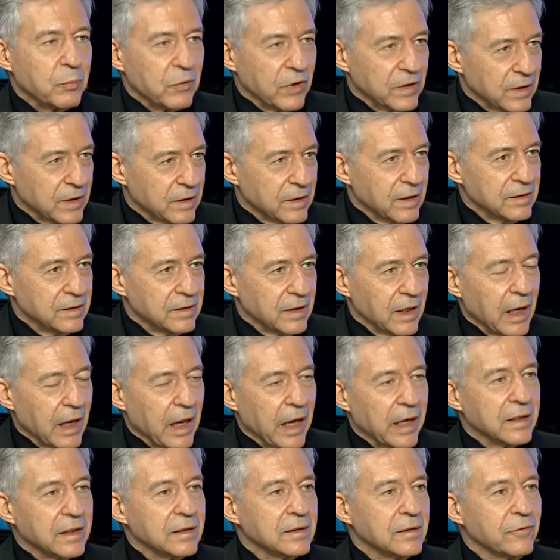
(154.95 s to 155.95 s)
President
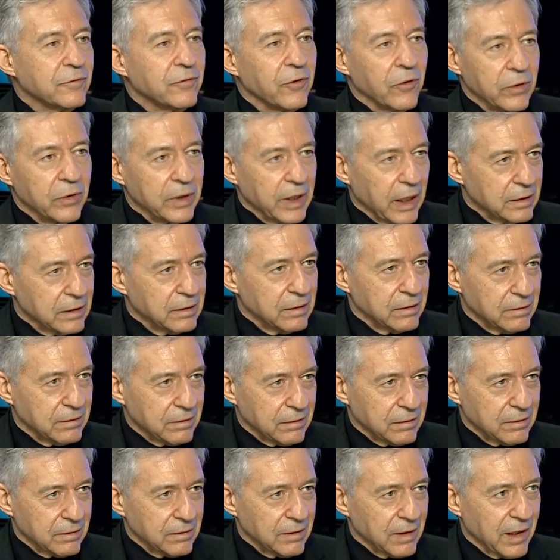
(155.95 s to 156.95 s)
elect, forget it.